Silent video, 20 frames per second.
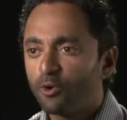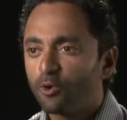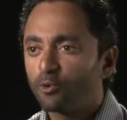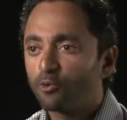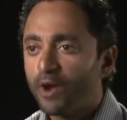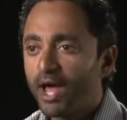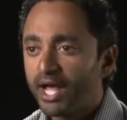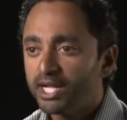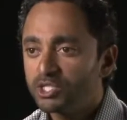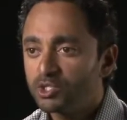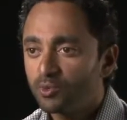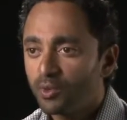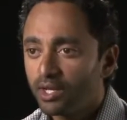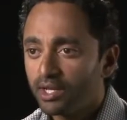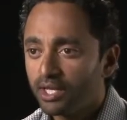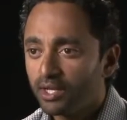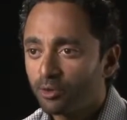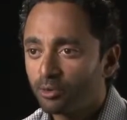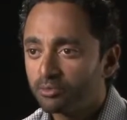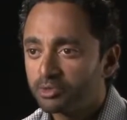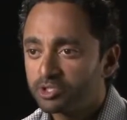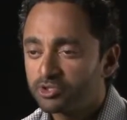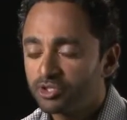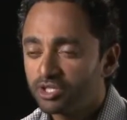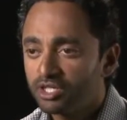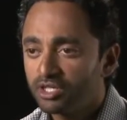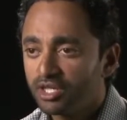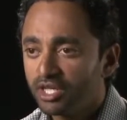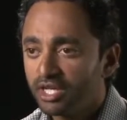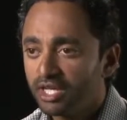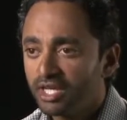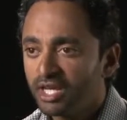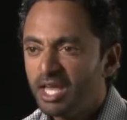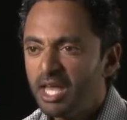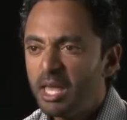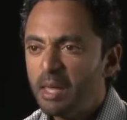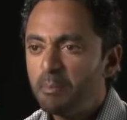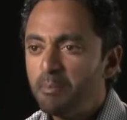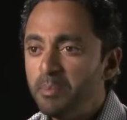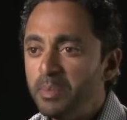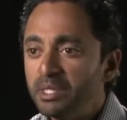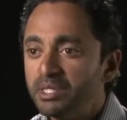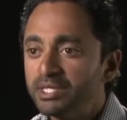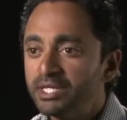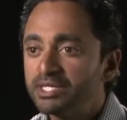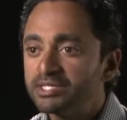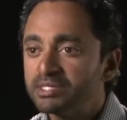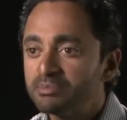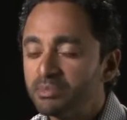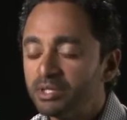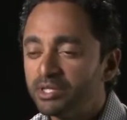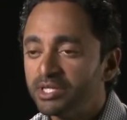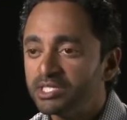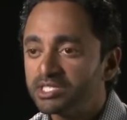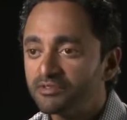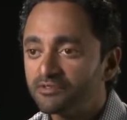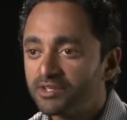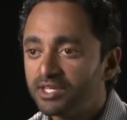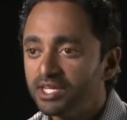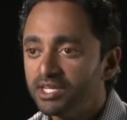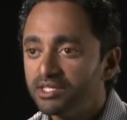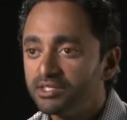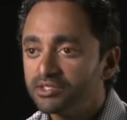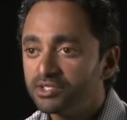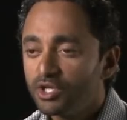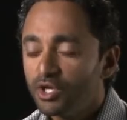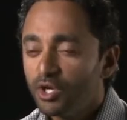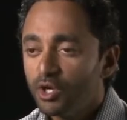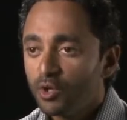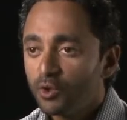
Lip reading: graduating or matriculating millions and millions of kids